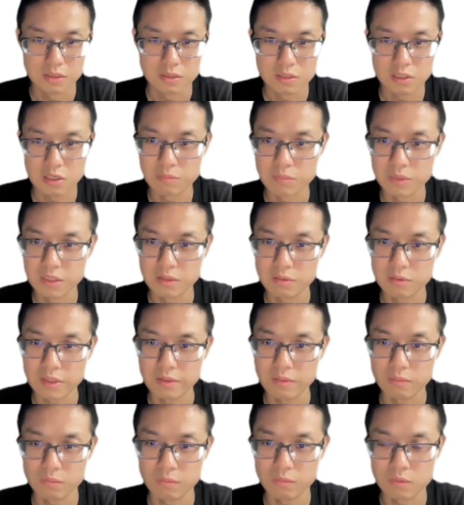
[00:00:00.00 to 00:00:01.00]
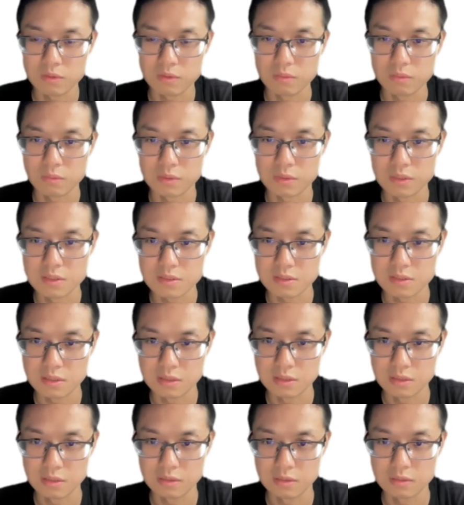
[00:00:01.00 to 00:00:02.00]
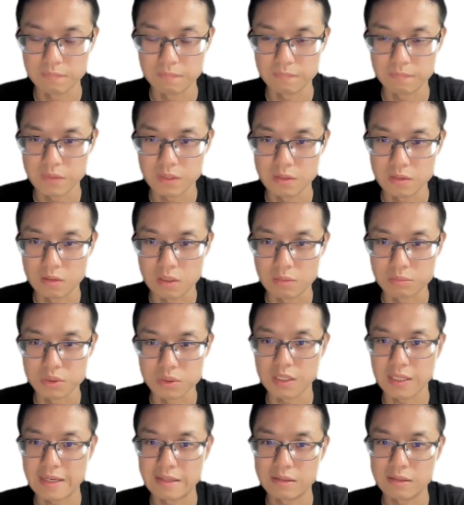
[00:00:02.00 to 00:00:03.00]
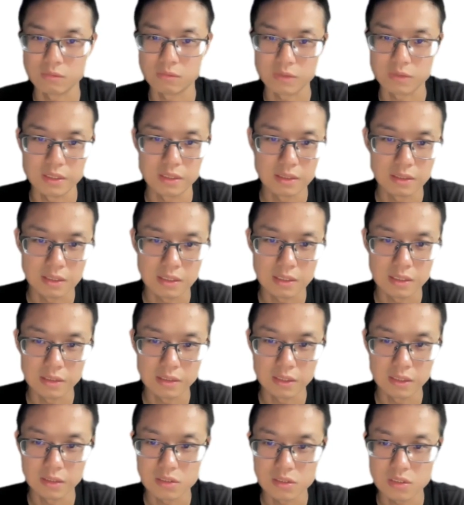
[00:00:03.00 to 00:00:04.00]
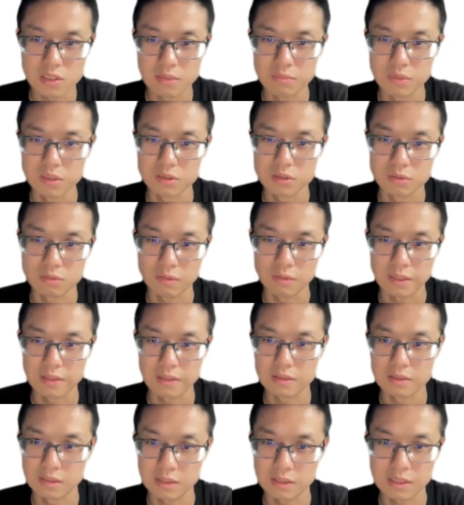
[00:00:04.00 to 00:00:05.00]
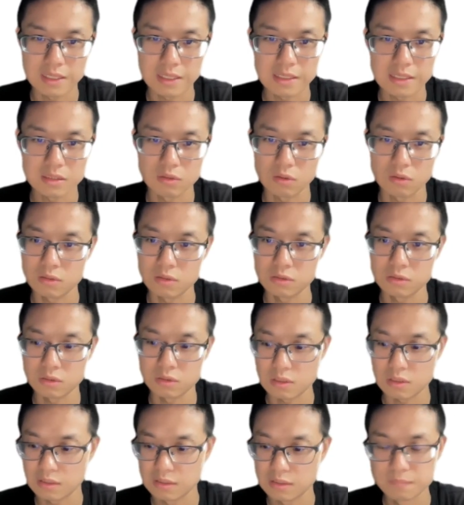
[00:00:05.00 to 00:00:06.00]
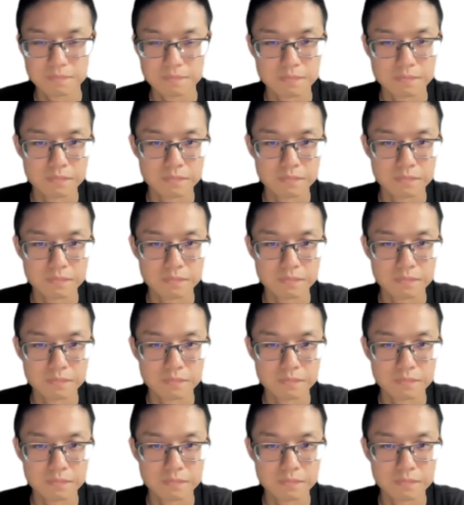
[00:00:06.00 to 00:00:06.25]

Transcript: tell me, right, what is the object category in this image, right? A cat or a dog.